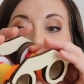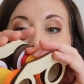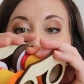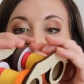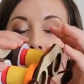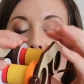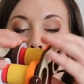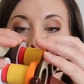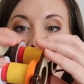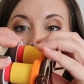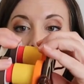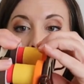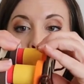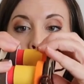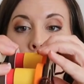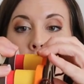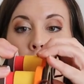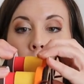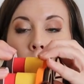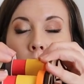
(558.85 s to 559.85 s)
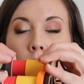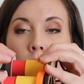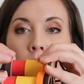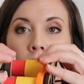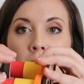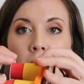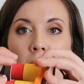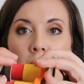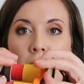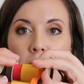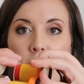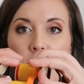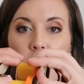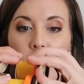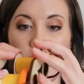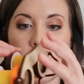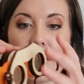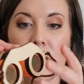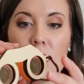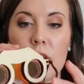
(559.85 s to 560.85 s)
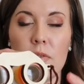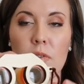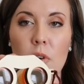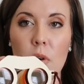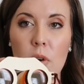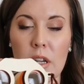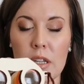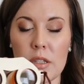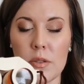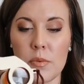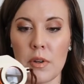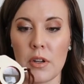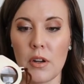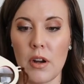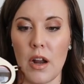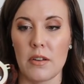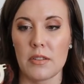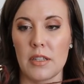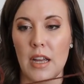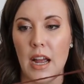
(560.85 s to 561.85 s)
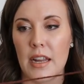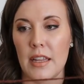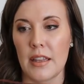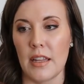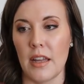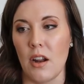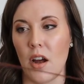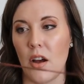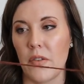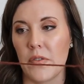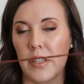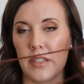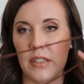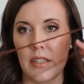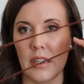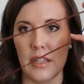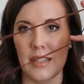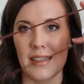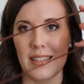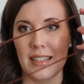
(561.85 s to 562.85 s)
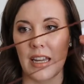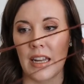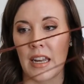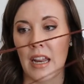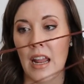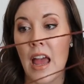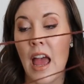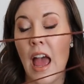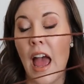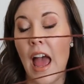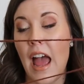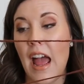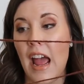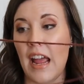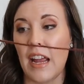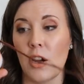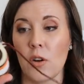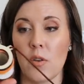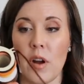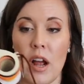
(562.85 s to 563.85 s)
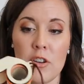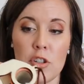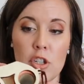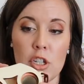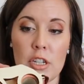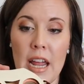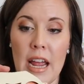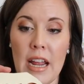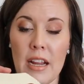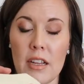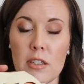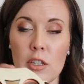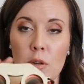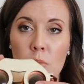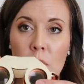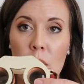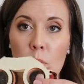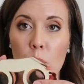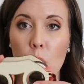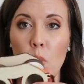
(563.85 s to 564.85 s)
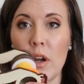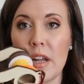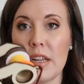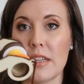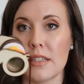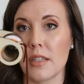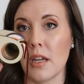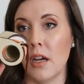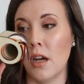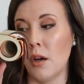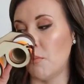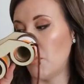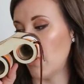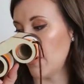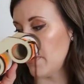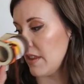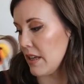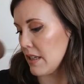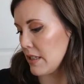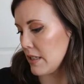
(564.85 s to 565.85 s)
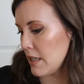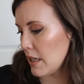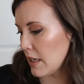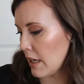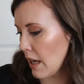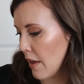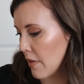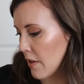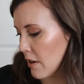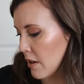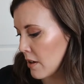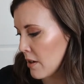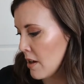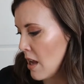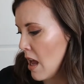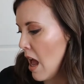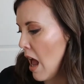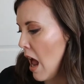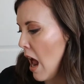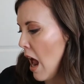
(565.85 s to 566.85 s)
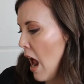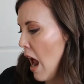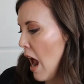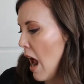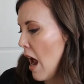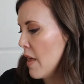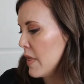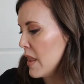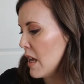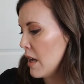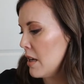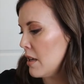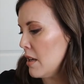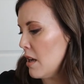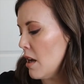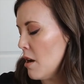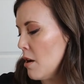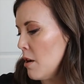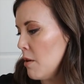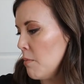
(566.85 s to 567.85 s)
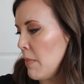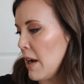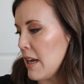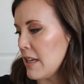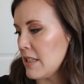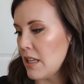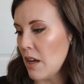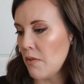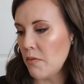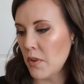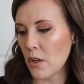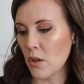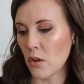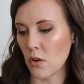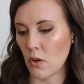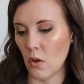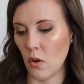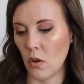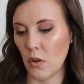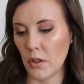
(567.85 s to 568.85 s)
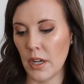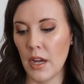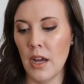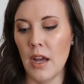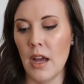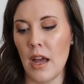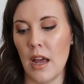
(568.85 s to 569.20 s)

and then you can pull and adjust the focus when you're outside. And then obviously this can hang around your neck. So my boys put this together. And then my seven-year-old